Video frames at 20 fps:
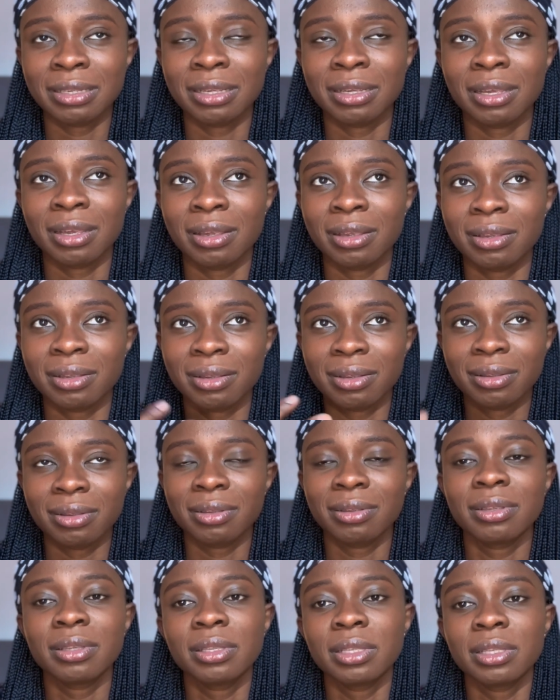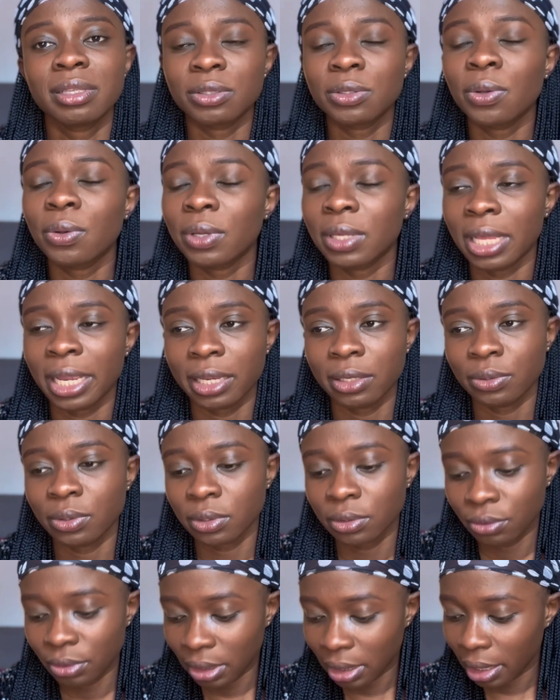that they taught like it
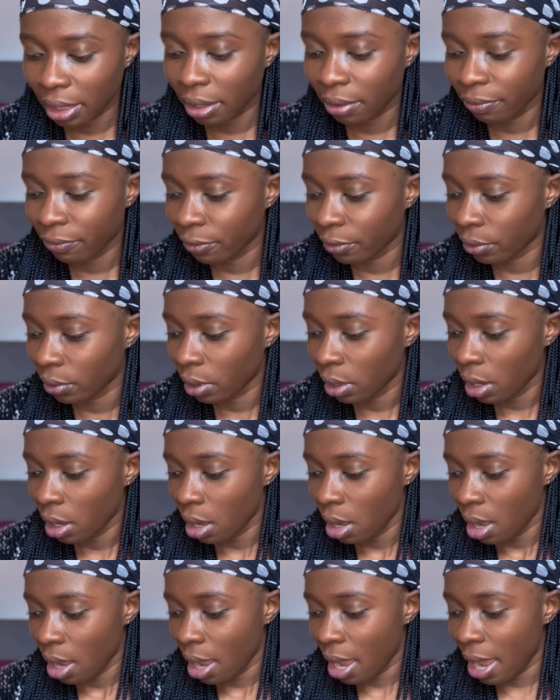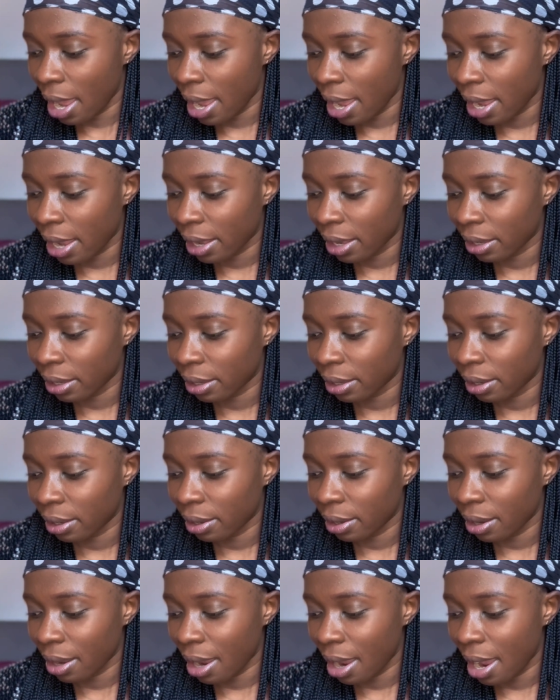was really helpful.
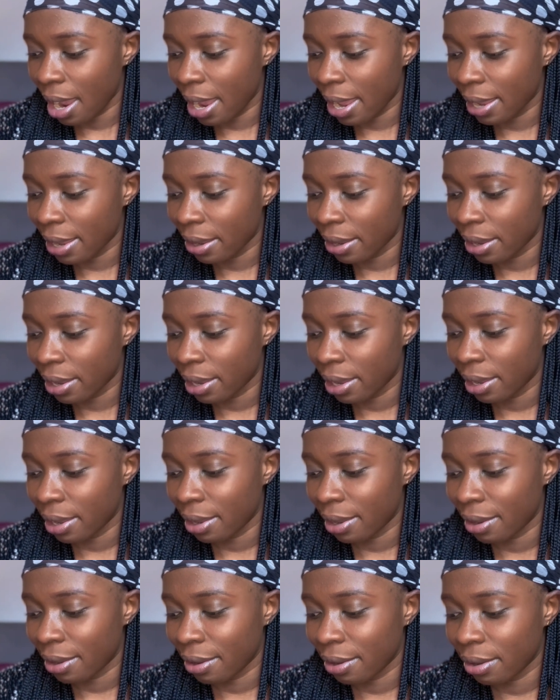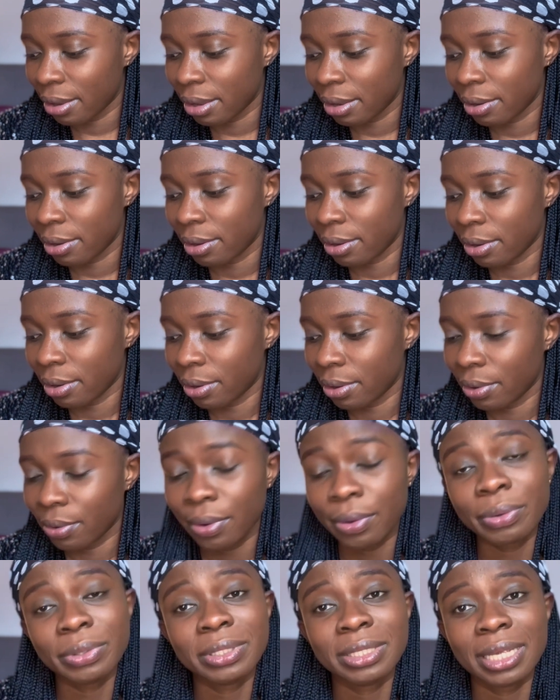I, I,
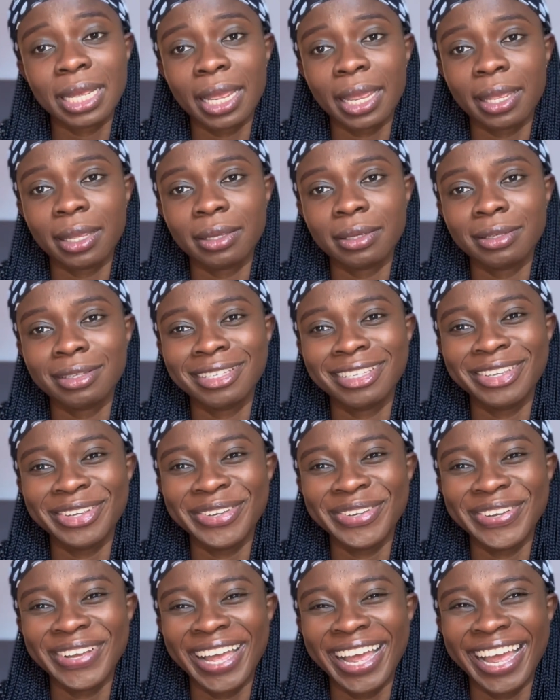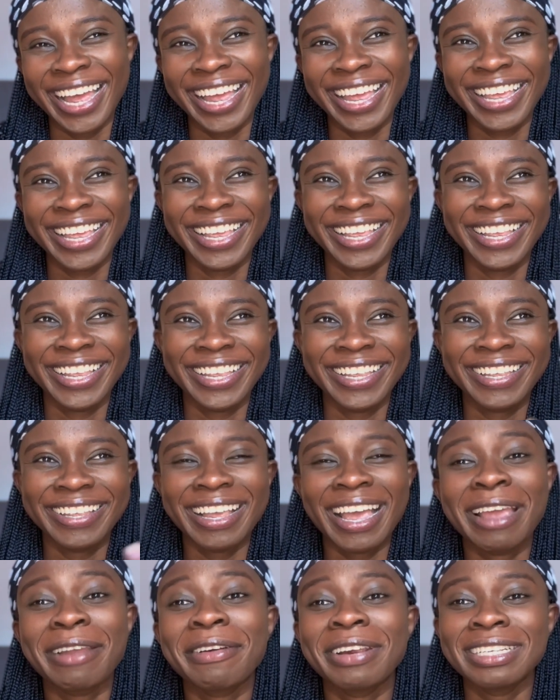what was I? So I,
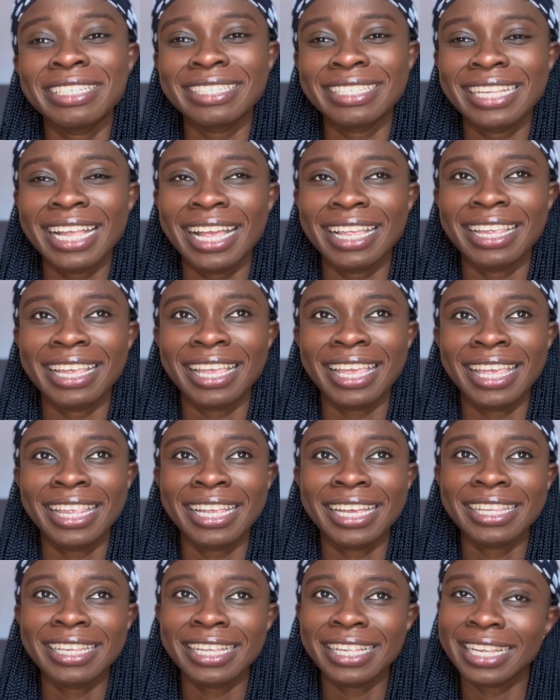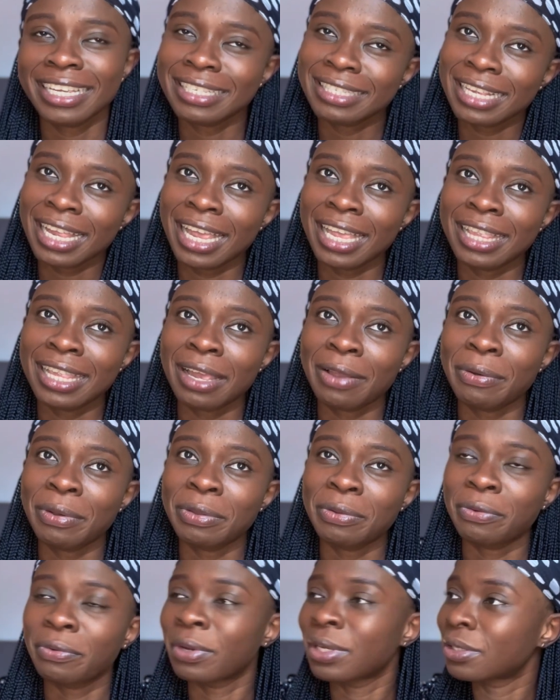I registered again and then I started that
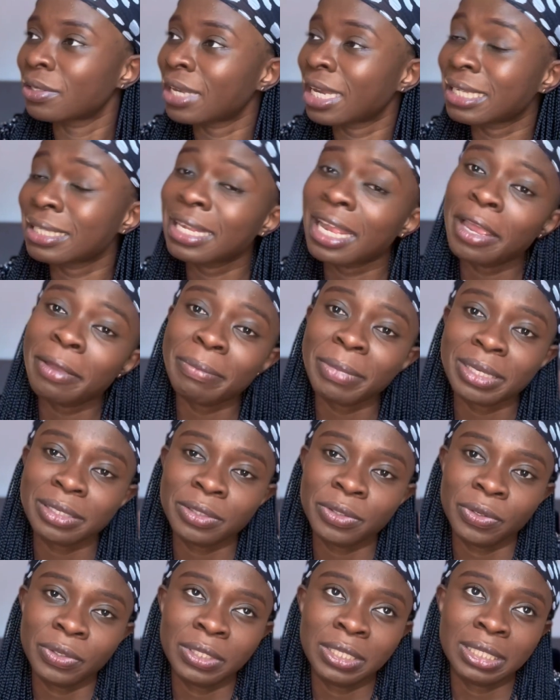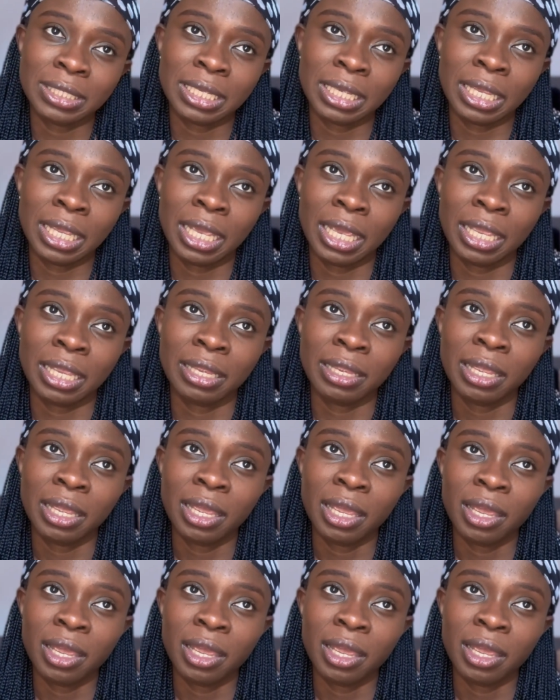one on one. I started my studies again